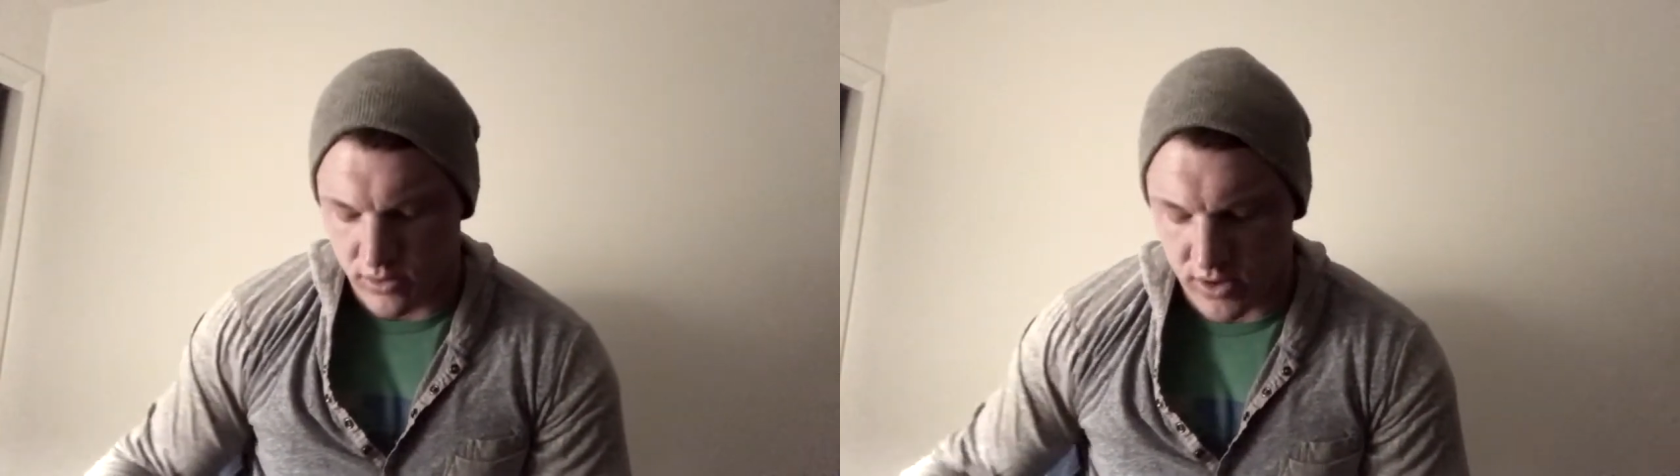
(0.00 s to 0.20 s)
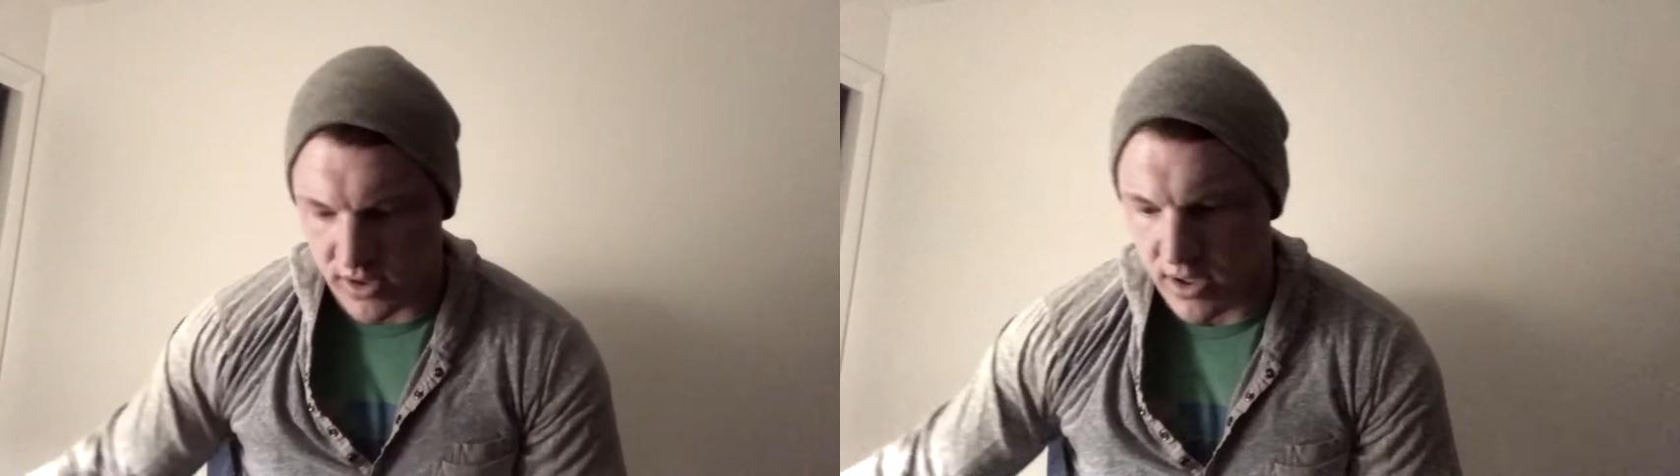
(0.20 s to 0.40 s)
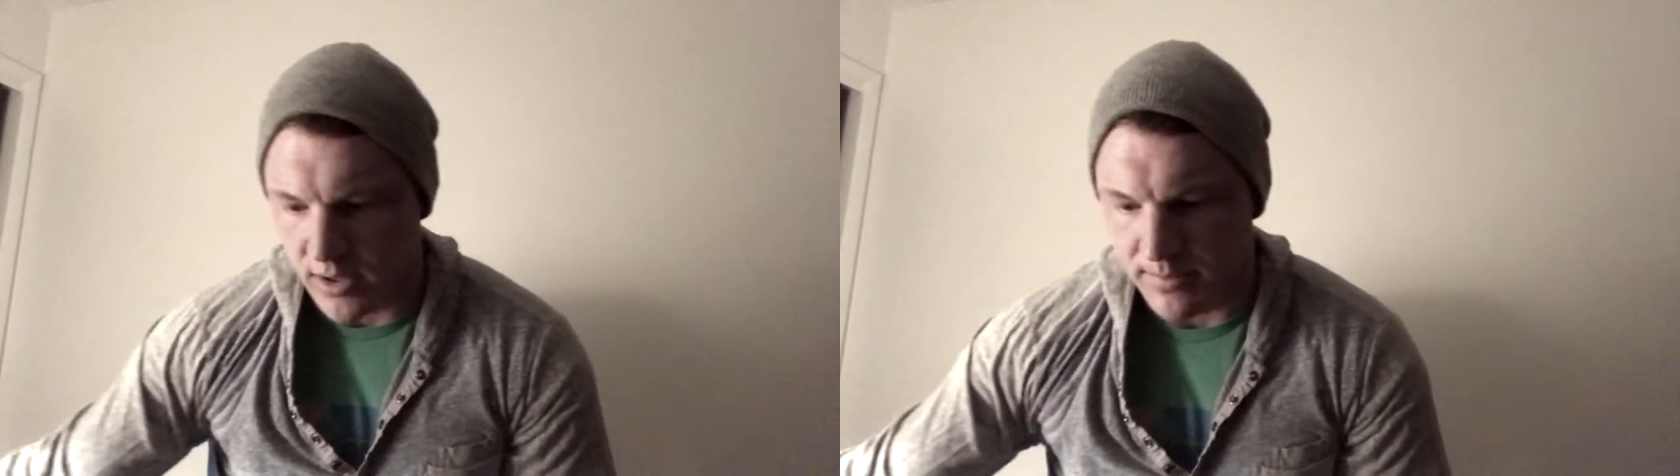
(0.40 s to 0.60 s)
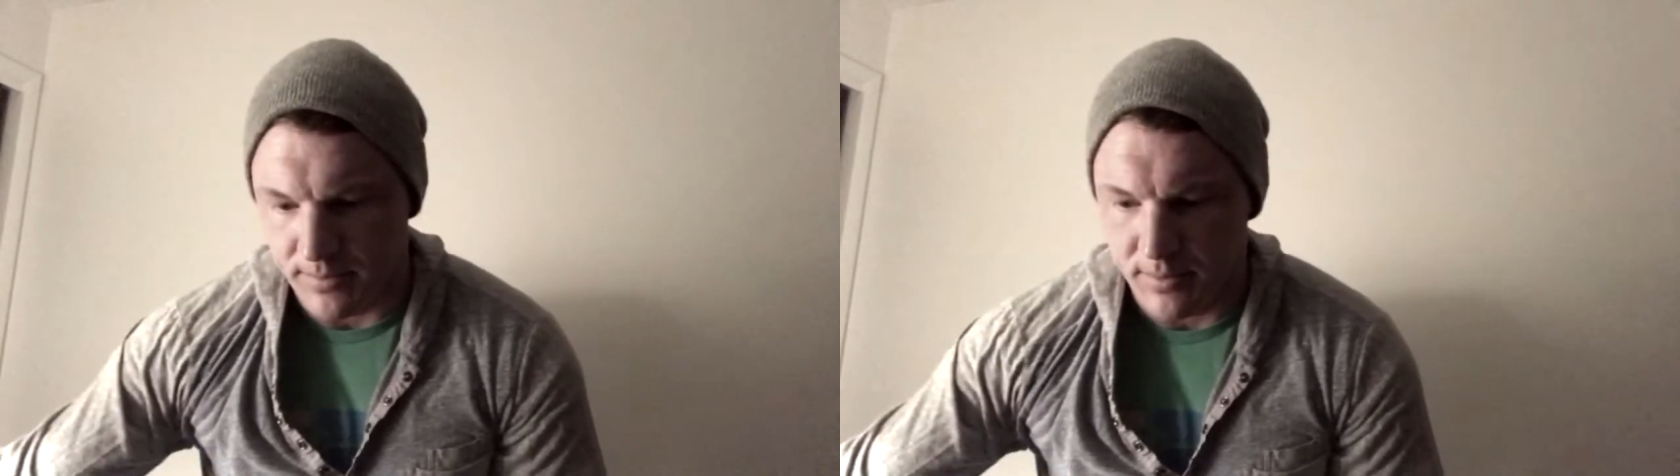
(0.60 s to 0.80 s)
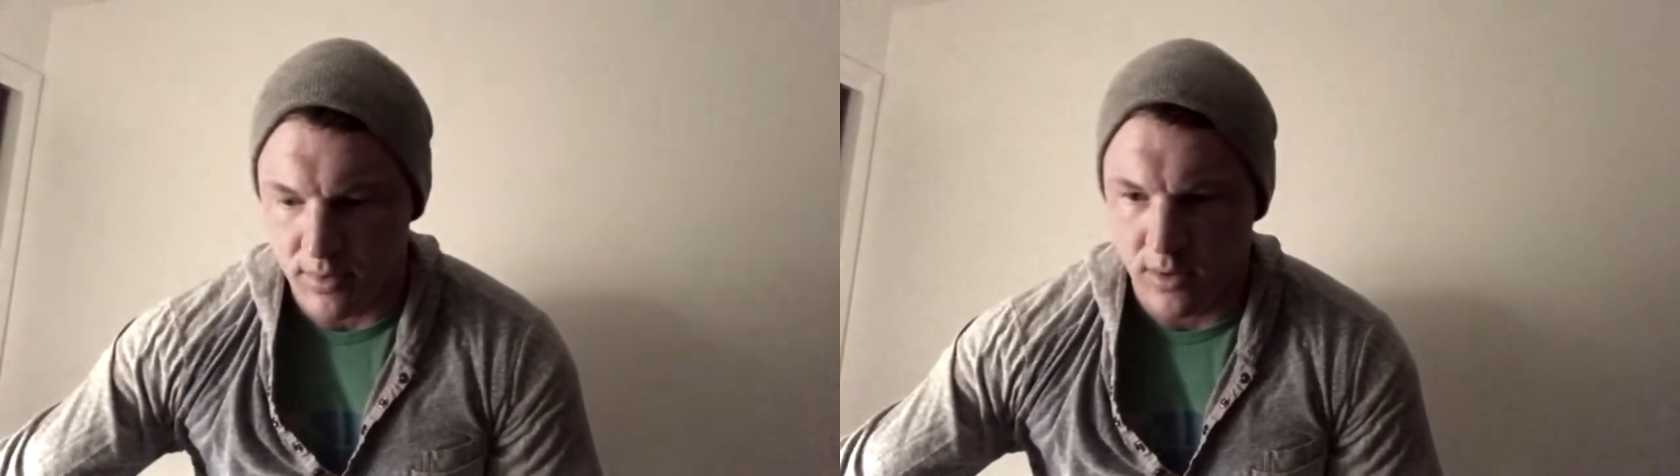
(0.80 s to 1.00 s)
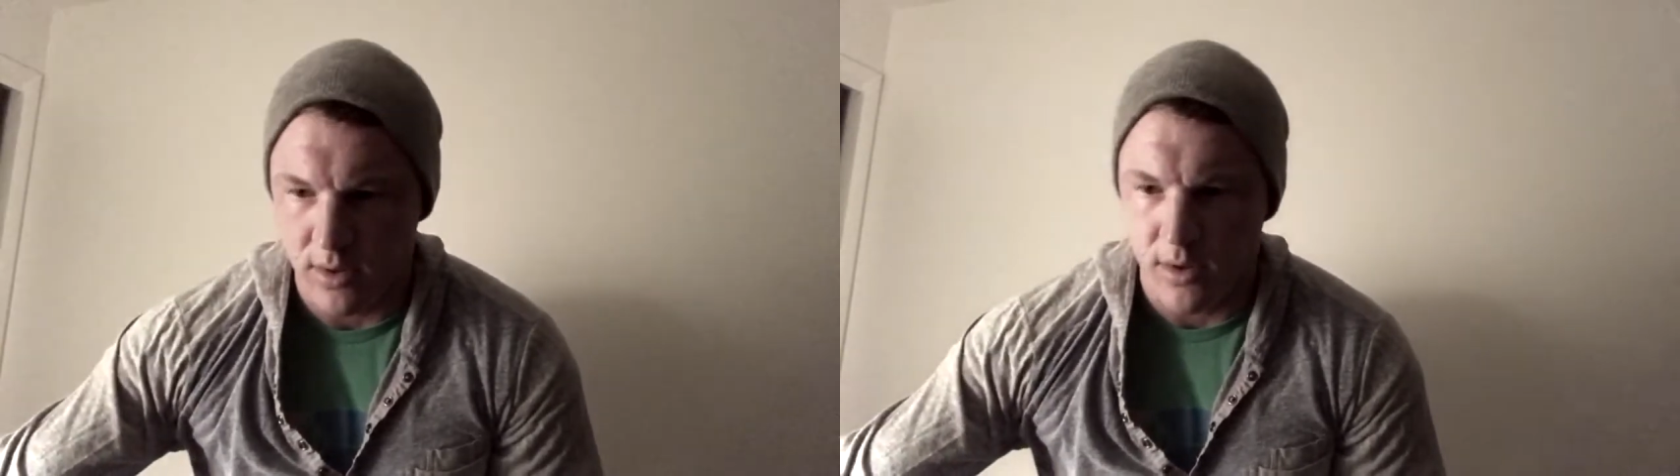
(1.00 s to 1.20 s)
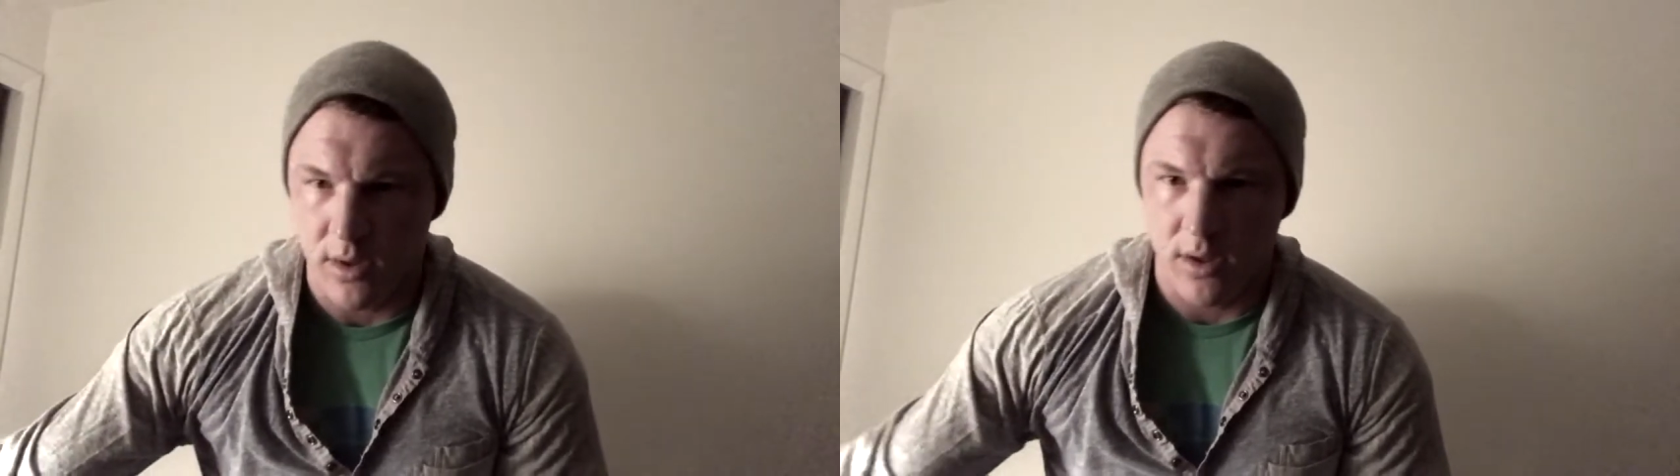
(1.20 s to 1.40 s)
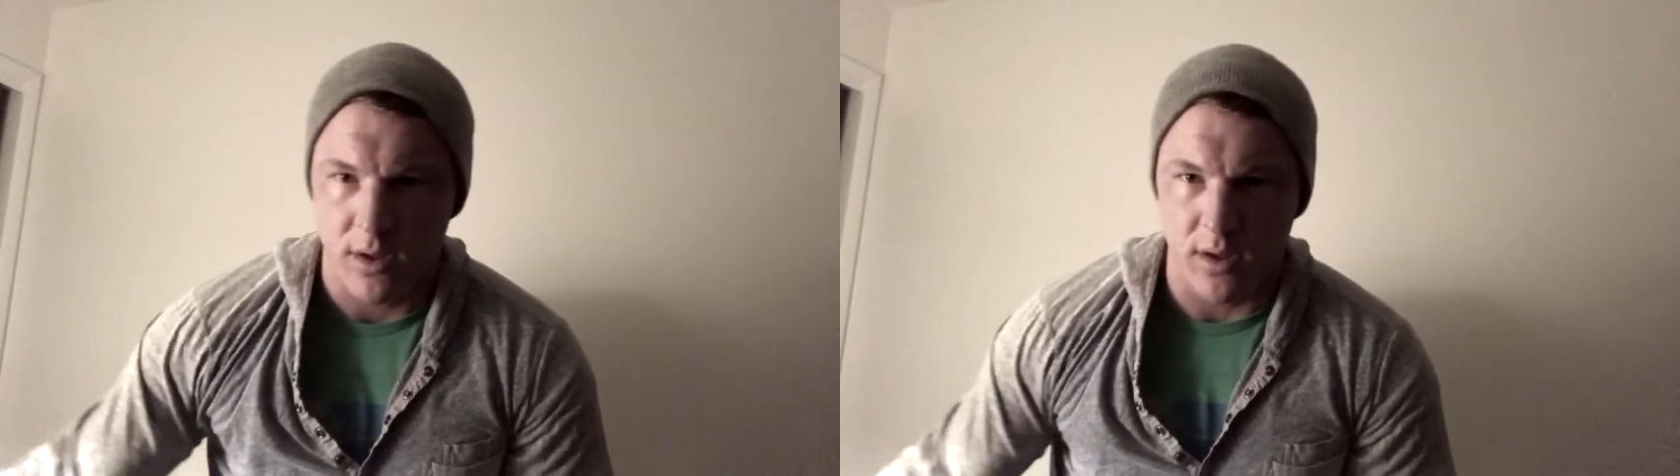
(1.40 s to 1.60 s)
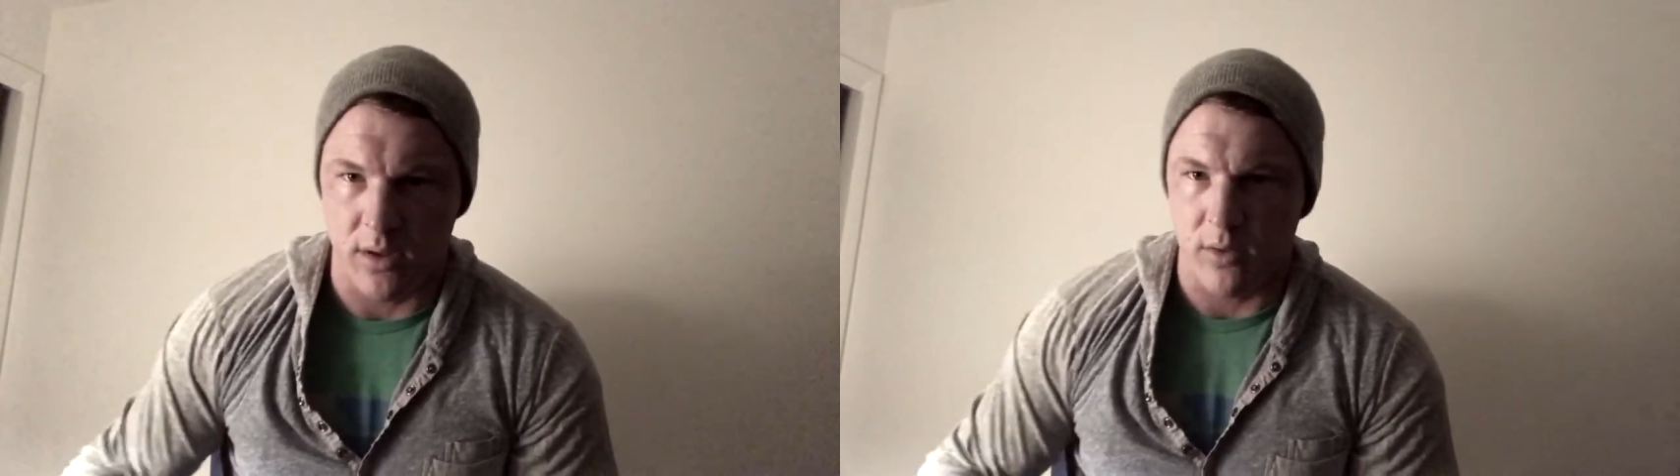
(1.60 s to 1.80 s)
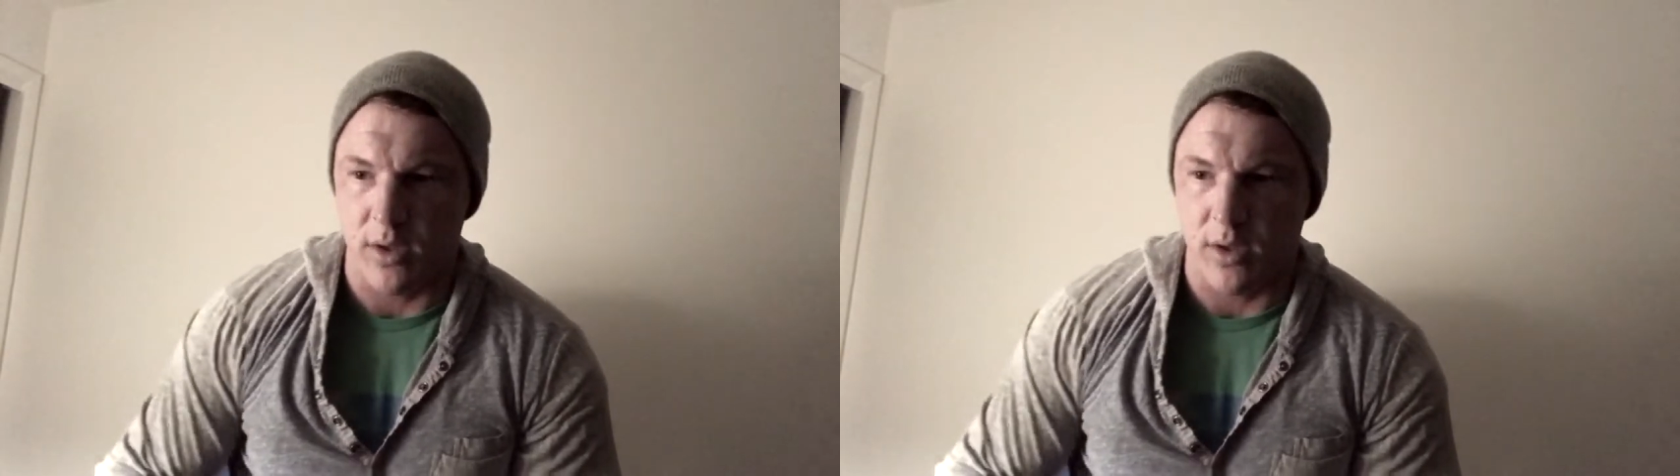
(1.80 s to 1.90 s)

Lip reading: Just got up. And